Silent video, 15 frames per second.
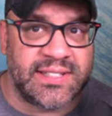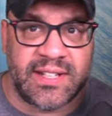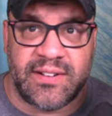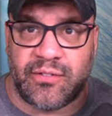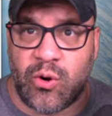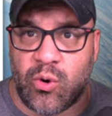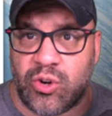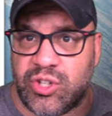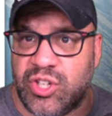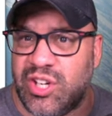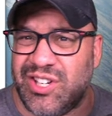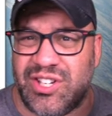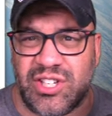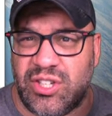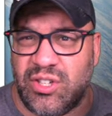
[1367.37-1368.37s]
and of course, you
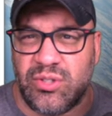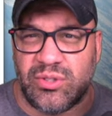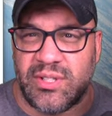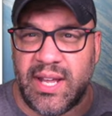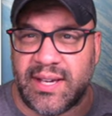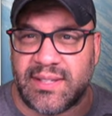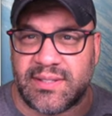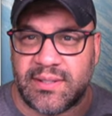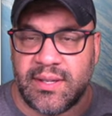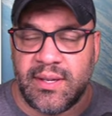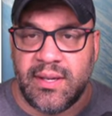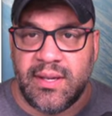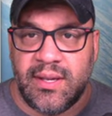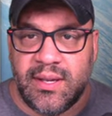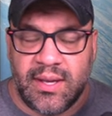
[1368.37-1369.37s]
could just use Nix
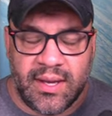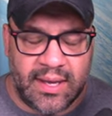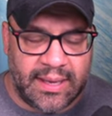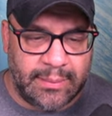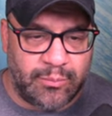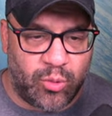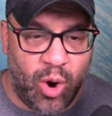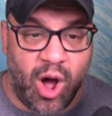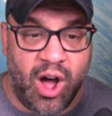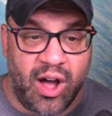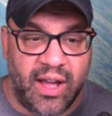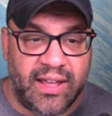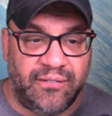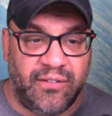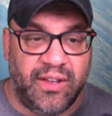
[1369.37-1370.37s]
um, raw
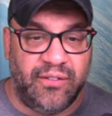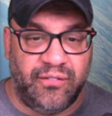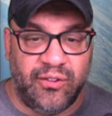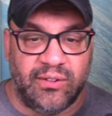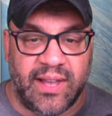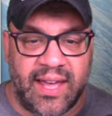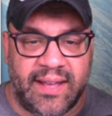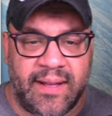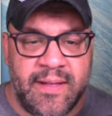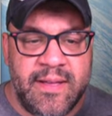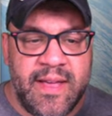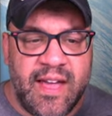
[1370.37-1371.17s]
if if you like.